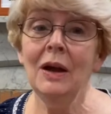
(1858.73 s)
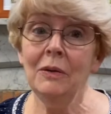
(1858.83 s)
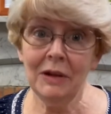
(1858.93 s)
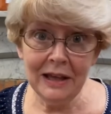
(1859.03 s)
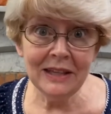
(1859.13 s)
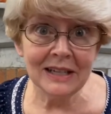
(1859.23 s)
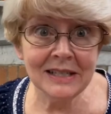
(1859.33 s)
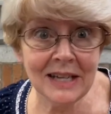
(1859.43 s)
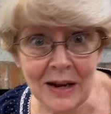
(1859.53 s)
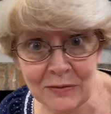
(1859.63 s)
Well, I think it's
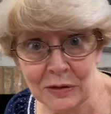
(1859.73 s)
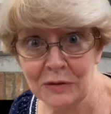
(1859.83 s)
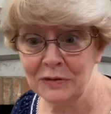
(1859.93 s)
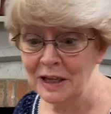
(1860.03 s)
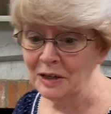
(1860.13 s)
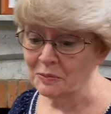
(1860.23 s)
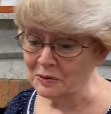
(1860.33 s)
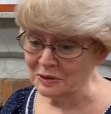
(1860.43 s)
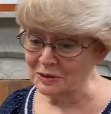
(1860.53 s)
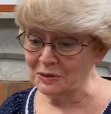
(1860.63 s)
time for our flannel
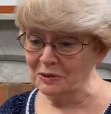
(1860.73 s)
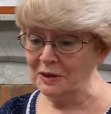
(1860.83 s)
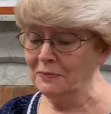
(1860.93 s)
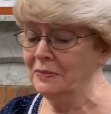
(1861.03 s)
board story.